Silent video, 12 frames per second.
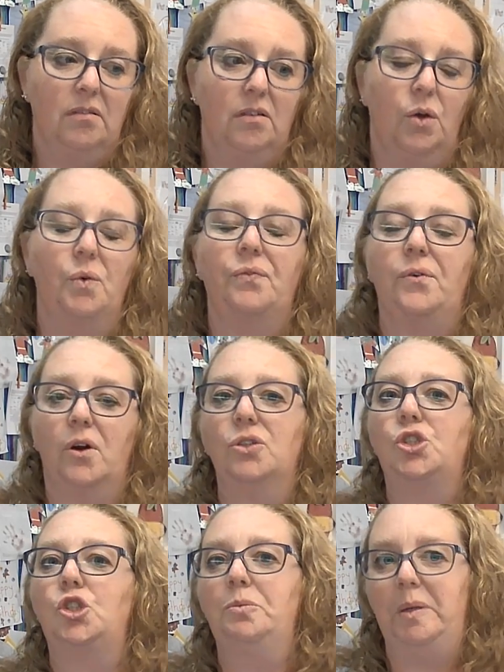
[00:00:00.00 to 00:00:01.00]

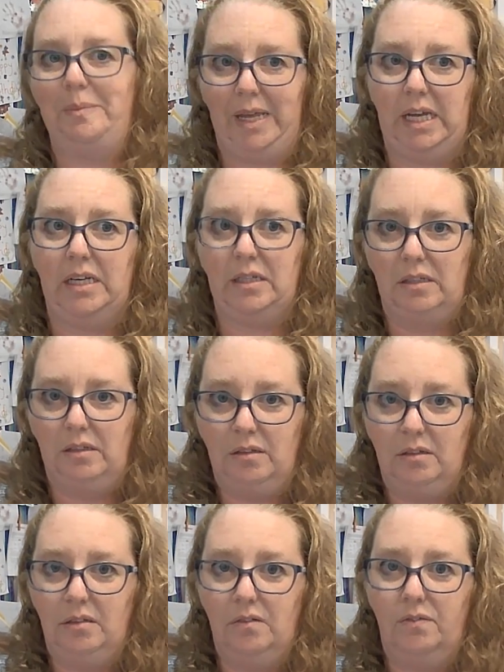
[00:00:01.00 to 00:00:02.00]
referral to be made,
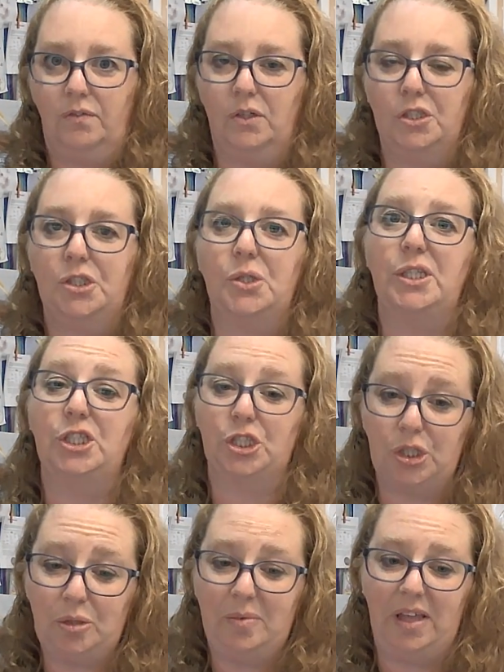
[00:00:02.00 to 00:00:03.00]
for a student
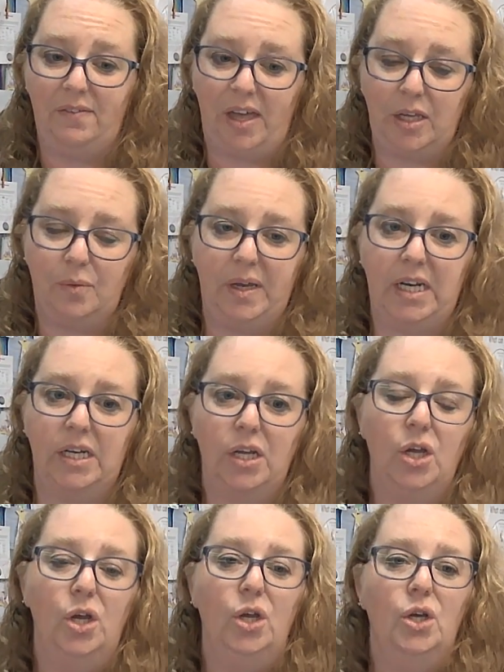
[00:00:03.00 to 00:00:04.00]
to be evaluated.
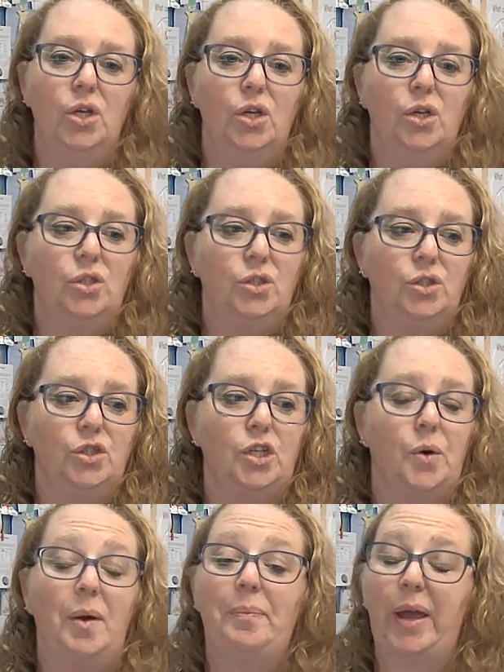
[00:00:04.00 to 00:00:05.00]

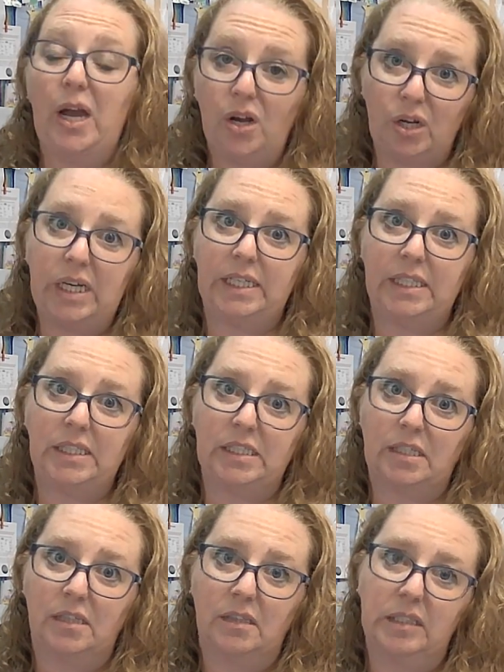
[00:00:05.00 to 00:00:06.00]
So a
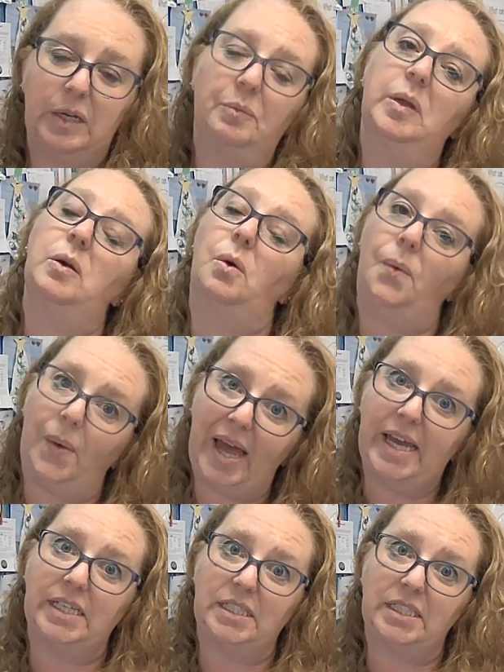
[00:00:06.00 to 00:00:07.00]
parent can
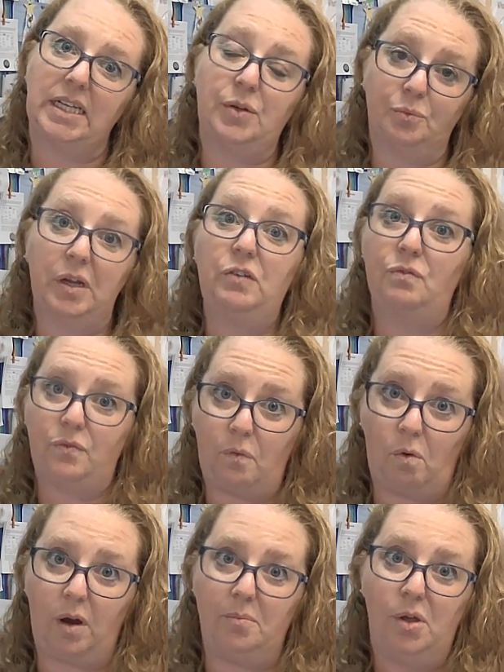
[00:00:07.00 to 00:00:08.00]
request in written
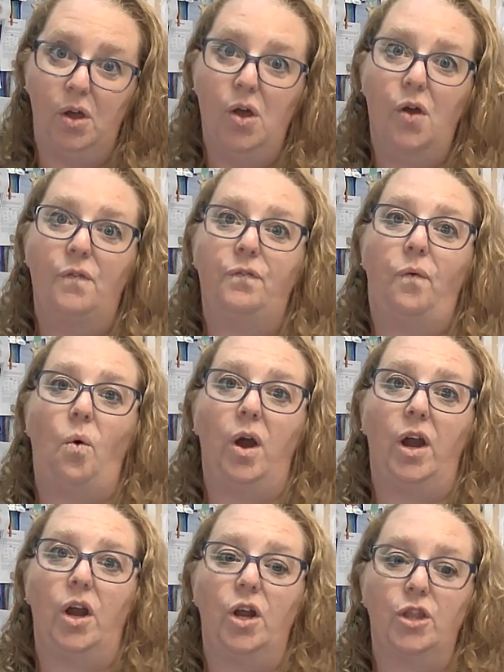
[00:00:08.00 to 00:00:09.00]
form
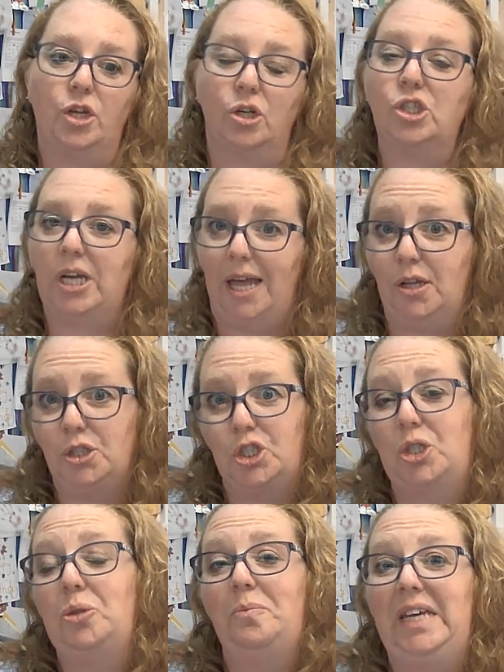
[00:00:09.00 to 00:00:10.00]
for their child
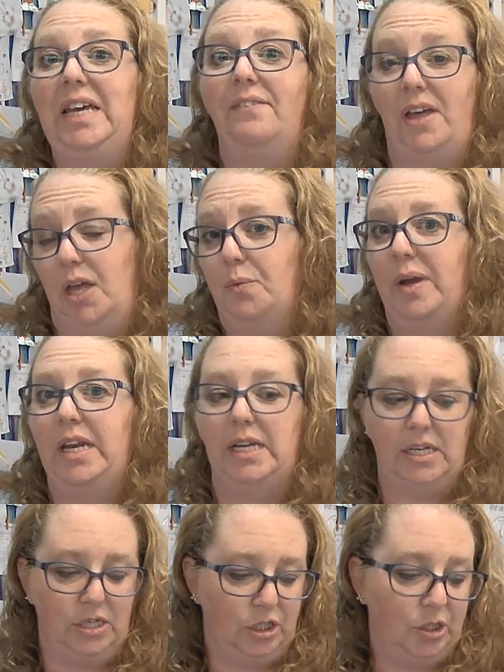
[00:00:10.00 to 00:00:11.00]
to be
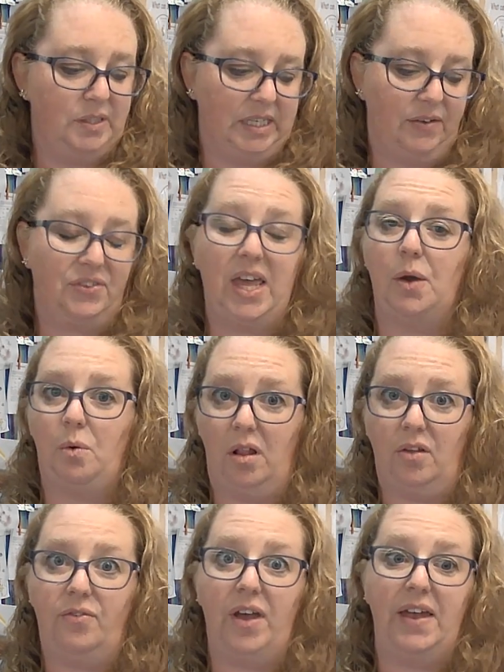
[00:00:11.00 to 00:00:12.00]
evaluated to see if they
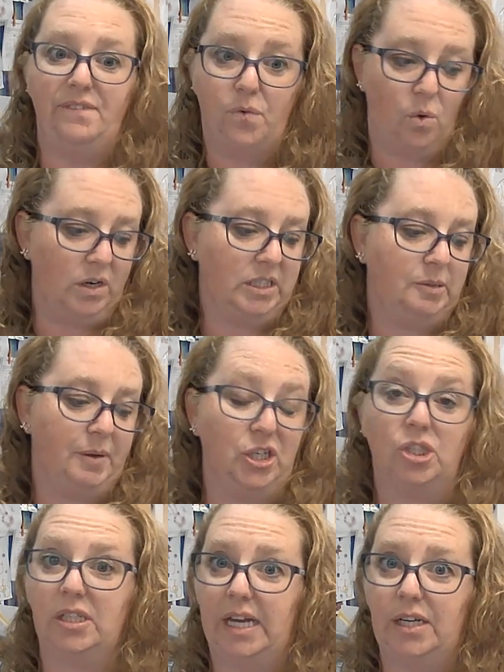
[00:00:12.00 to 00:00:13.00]
qualify for
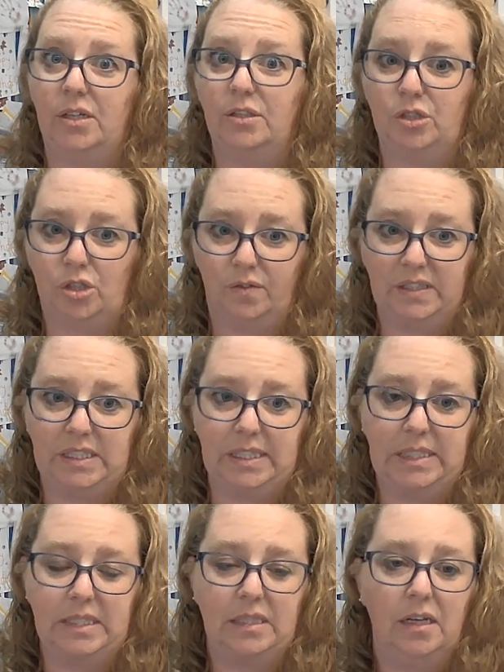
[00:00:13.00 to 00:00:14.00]
special ed
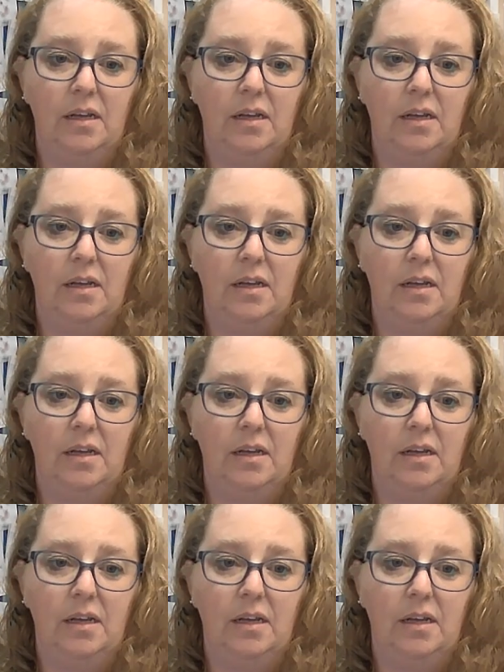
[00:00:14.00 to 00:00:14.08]
services.